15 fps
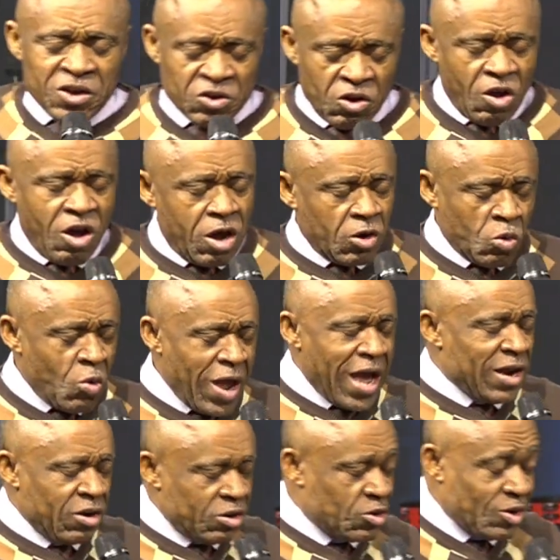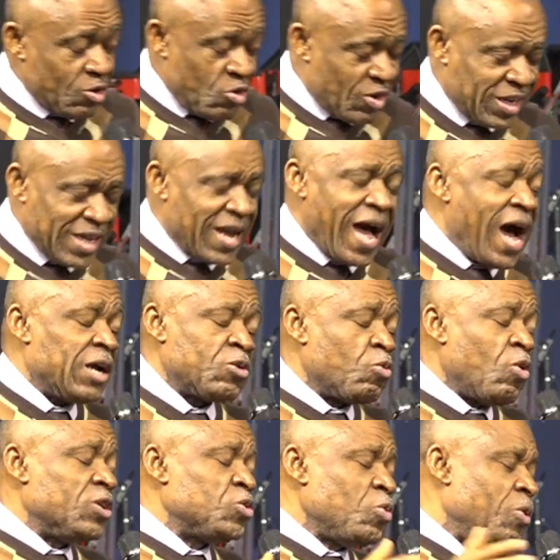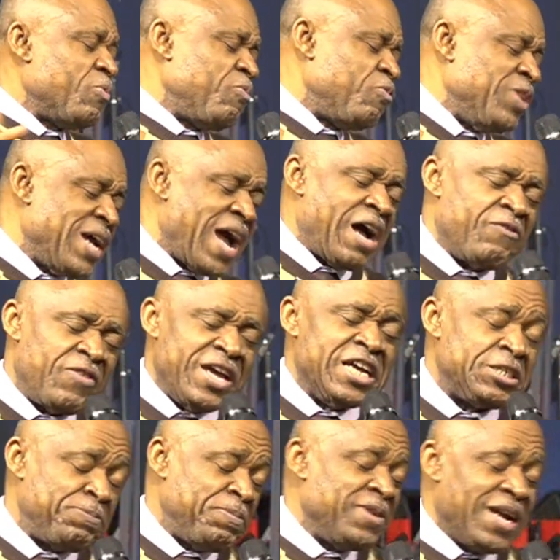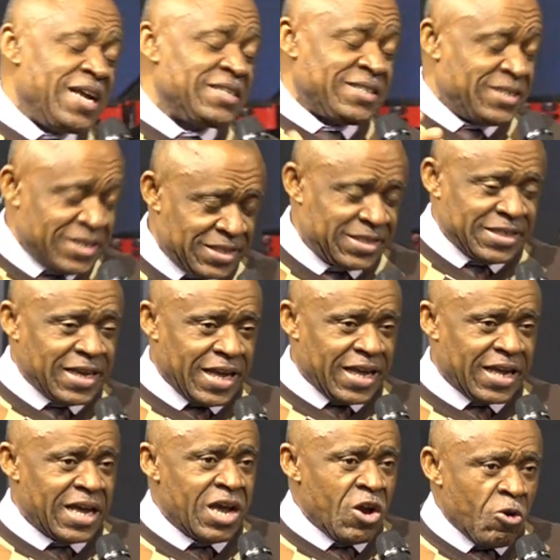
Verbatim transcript: Lord, we are not looking at what we have experienced this year.